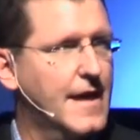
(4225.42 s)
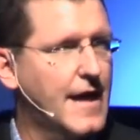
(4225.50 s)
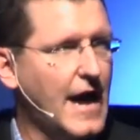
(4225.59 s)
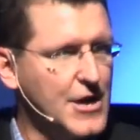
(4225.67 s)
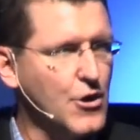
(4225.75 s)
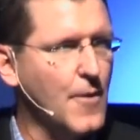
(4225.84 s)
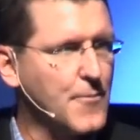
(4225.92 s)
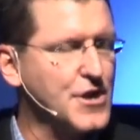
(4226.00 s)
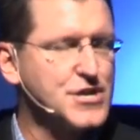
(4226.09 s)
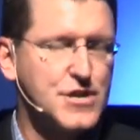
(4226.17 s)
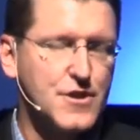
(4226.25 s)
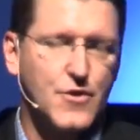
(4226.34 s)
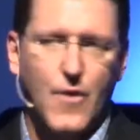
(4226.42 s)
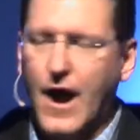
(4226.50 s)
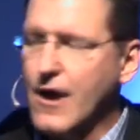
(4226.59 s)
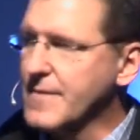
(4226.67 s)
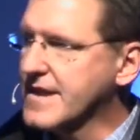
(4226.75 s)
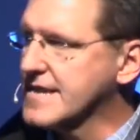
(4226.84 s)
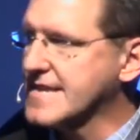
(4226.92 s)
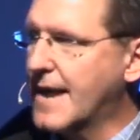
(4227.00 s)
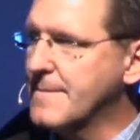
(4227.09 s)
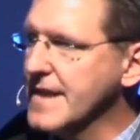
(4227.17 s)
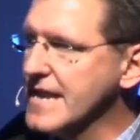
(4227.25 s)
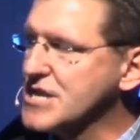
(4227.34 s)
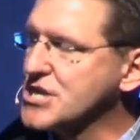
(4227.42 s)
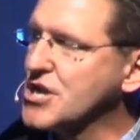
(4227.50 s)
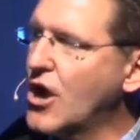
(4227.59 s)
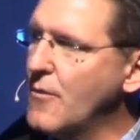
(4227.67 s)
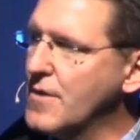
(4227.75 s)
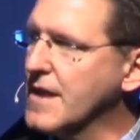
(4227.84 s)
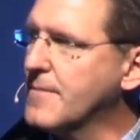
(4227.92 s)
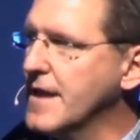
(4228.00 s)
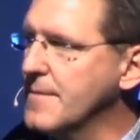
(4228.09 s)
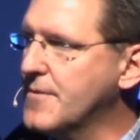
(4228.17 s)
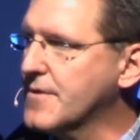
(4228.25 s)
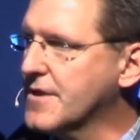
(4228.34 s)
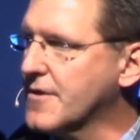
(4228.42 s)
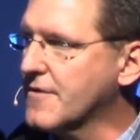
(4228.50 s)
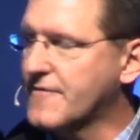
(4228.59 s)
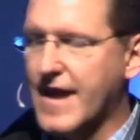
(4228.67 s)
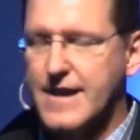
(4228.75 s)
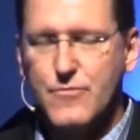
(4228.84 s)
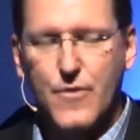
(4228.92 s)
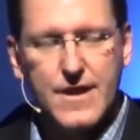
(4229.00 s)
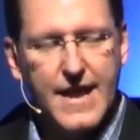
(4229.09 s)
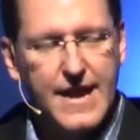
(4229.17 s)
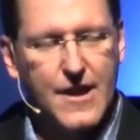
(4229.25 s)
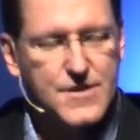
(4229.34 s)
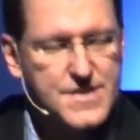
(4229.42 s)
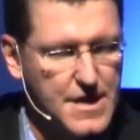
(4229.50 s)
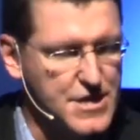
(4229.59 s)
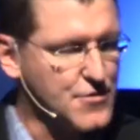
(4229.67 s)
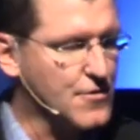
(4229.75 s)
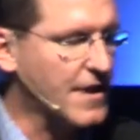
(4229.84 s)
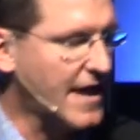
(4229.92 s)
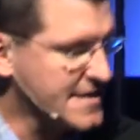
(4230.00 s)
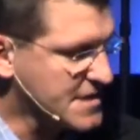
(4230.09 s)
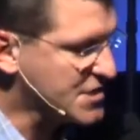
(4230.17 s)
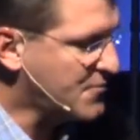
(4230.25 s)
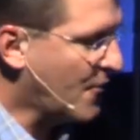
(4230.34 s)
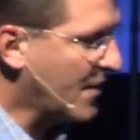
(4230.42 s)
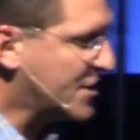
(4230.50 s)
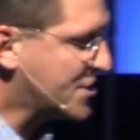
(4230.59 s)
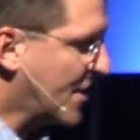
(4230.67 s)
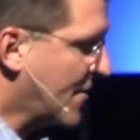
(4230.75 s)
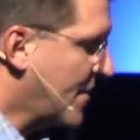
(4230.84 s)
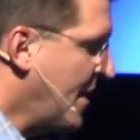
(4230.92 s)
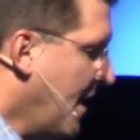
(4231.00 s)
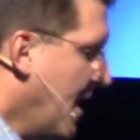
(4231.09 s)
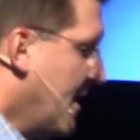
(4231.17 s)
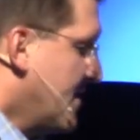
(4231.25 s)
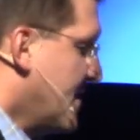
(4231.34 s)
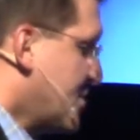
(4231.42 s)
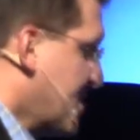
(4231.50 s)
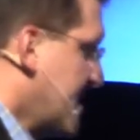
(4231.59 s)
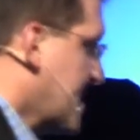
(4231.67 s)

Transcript: I know I'm preaching to the choir because I meet so many people here. In fact, one lady in our Sunday school class this morning shared that she's